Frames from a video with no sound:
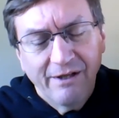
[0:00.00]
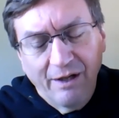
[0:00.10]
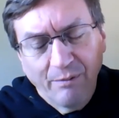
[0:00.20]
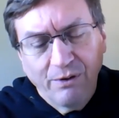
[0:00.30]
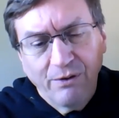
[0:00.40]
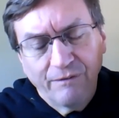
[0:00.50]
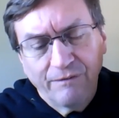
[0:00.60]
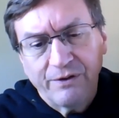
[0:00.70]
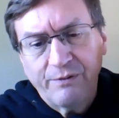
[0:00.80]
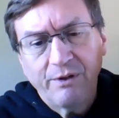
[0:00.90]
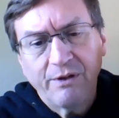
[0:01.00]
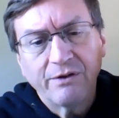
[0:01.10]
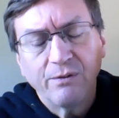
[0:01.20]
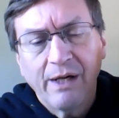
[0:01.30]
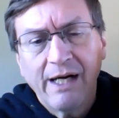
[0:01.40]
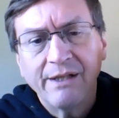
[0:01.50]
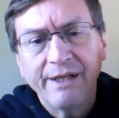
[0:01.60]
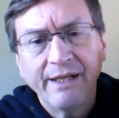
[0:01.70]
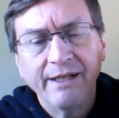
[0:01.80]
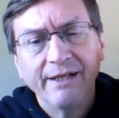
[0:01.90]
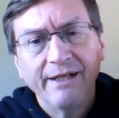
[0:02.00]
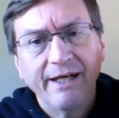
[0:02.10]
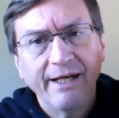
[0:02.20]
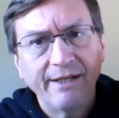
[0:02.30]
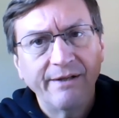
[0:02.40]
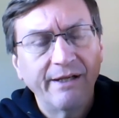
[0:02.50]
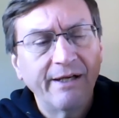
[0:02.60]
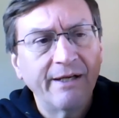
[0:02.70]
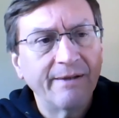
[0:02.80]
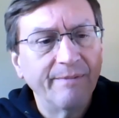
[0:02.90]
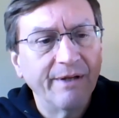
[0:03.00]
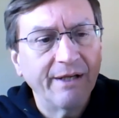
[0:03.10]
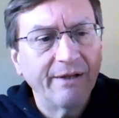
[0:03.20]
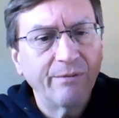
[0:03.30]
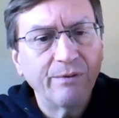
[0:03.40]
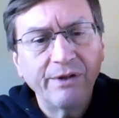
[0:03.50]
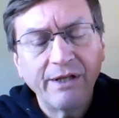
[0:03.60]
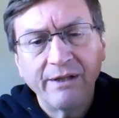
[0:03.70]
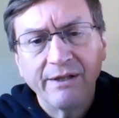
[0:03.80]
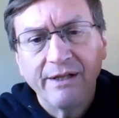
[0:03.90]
a beautiful spirituality and a really